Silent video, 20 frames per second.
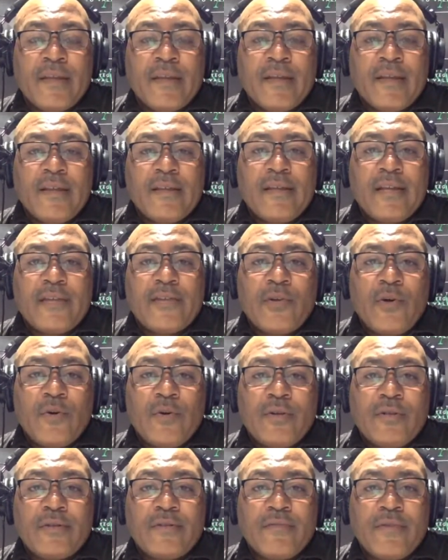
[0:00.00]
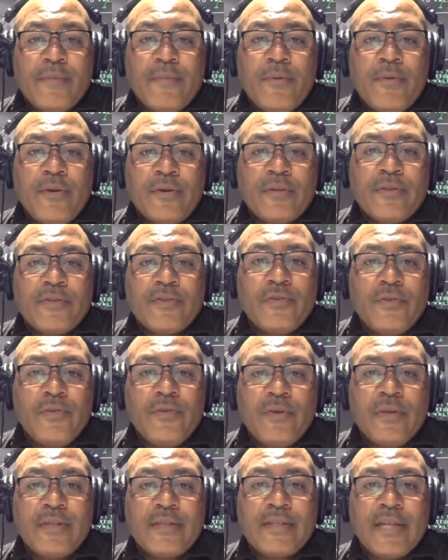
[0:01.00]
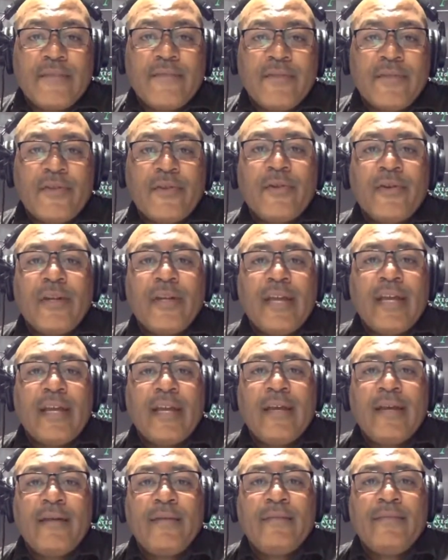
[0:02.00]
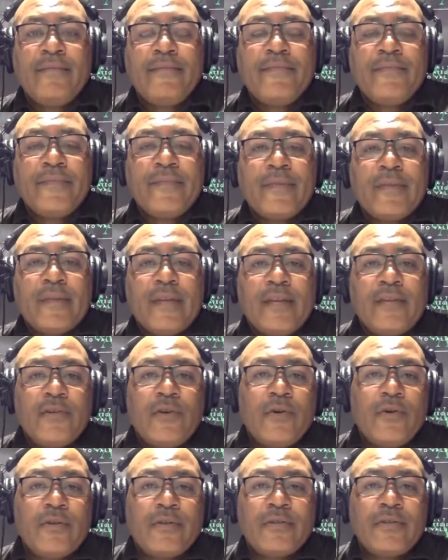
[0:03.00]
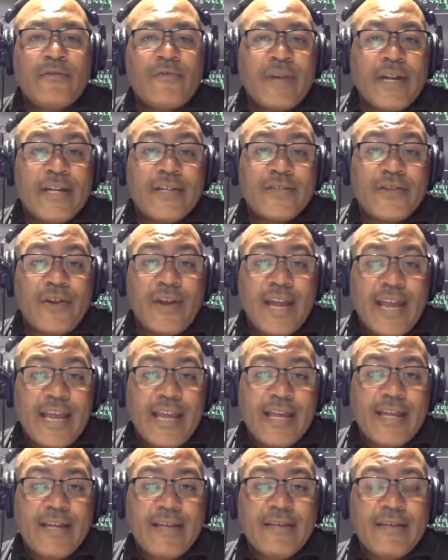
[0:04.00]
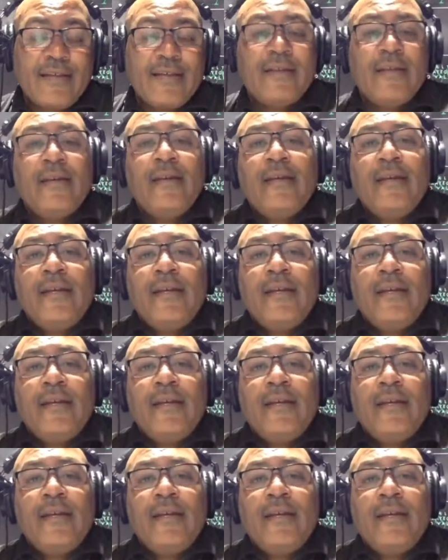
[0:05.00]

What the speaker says: They told us to report to school at 7:30 a.m. They told us to raise our hand.